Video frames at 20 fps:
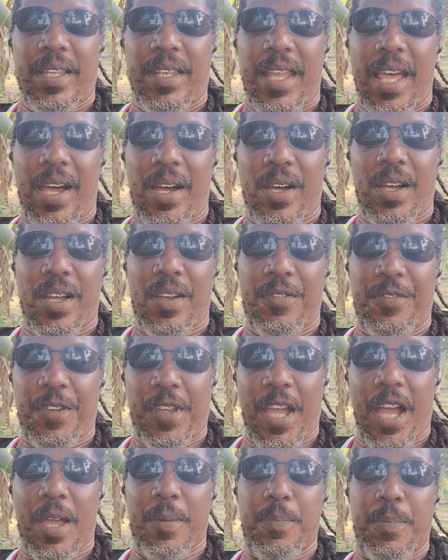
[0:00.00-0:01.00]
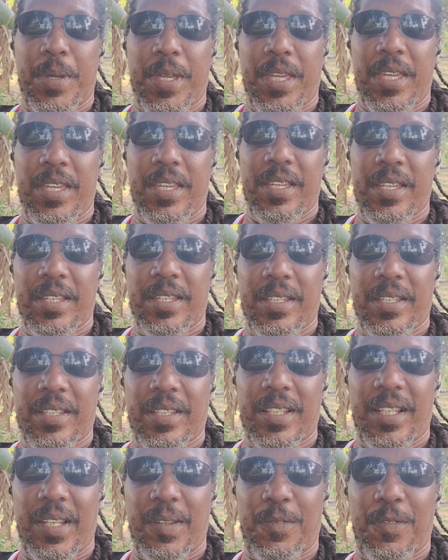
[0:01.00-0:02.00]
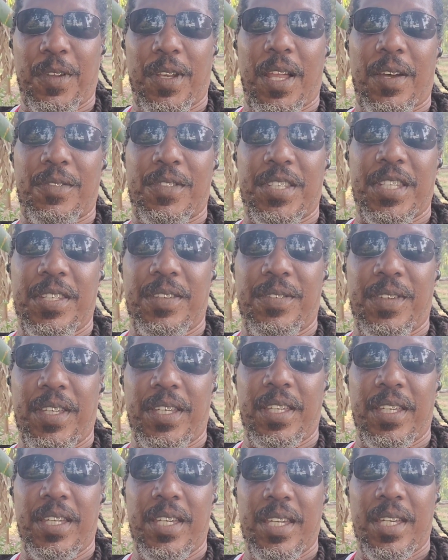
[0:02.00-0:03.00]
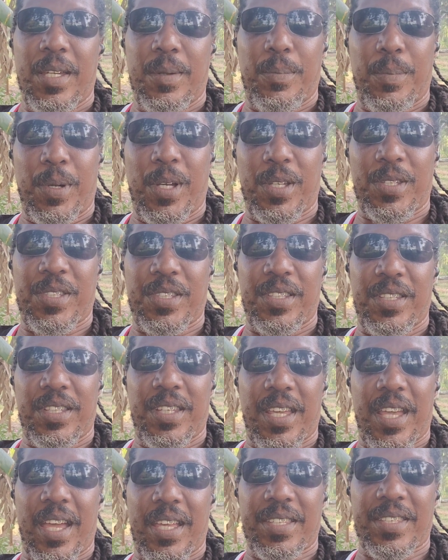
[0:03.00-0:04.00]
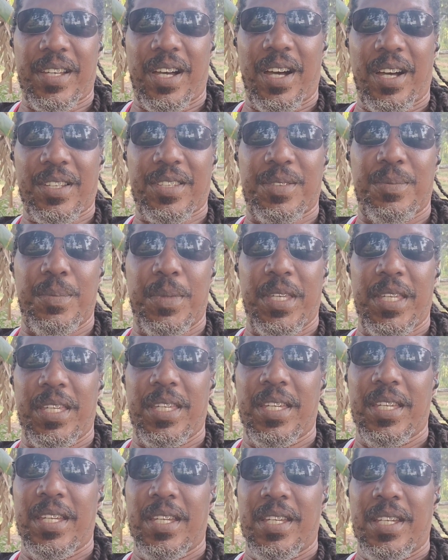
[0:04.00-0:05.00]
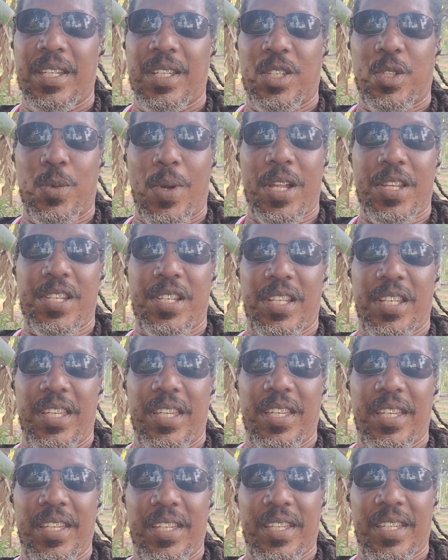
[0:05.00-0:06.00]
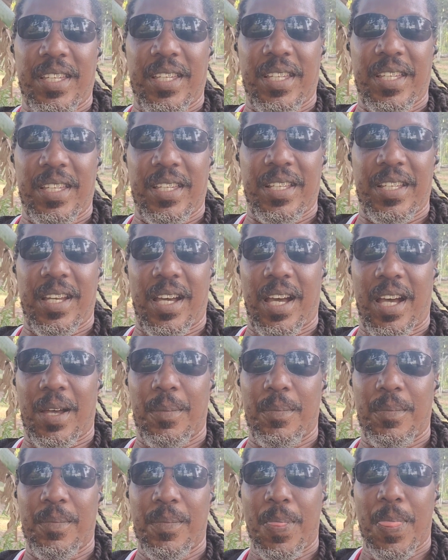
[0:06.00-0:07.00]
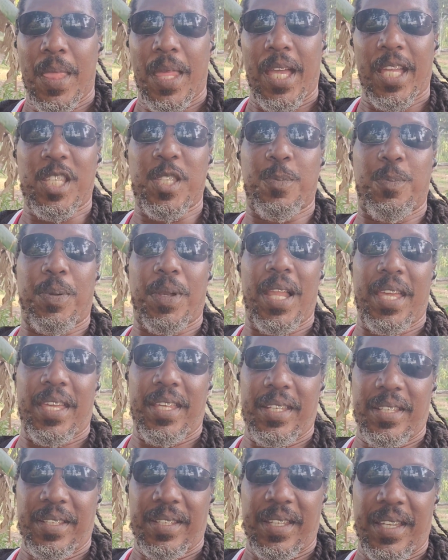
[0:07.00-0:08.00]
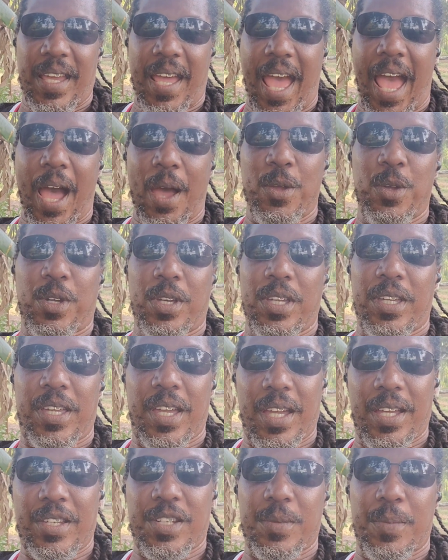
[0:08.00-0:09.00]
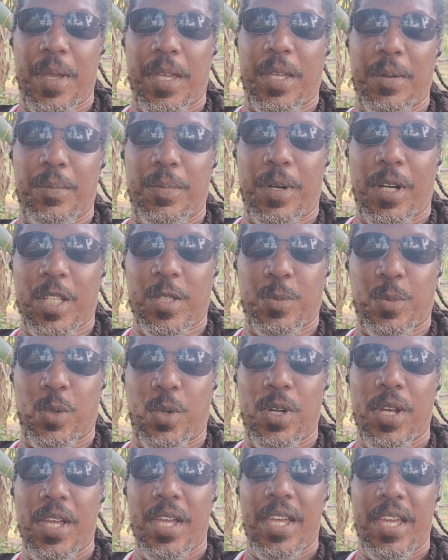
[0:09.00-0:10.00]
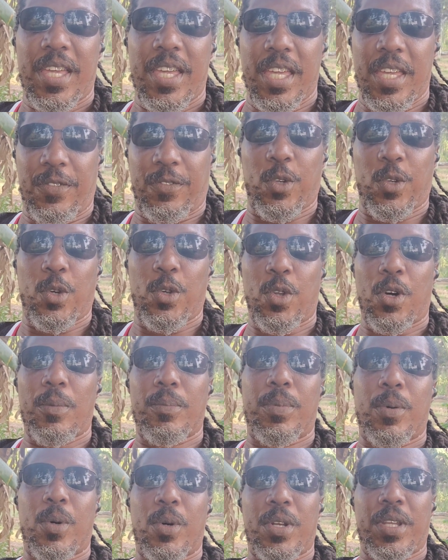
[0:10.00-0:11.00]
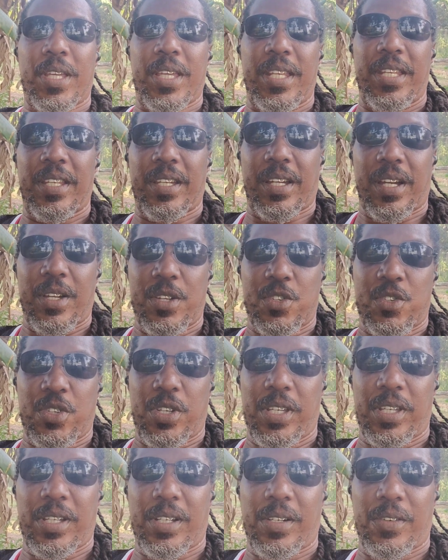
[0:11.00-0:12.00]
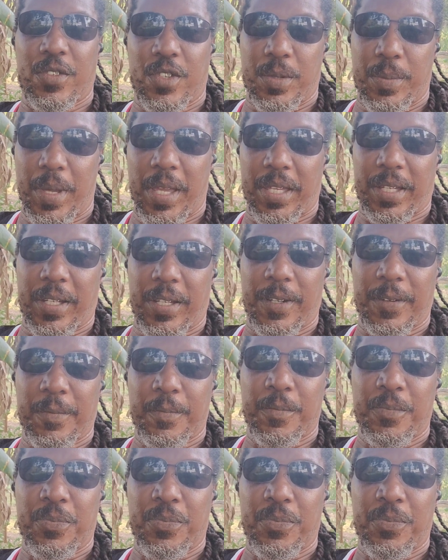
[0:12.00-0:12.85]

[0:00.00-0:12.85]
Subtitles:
Now, a VIP Live for Love TV person has asked me to actually explain how you can get a Jamaican passport if you're not born in the country of Jamaica.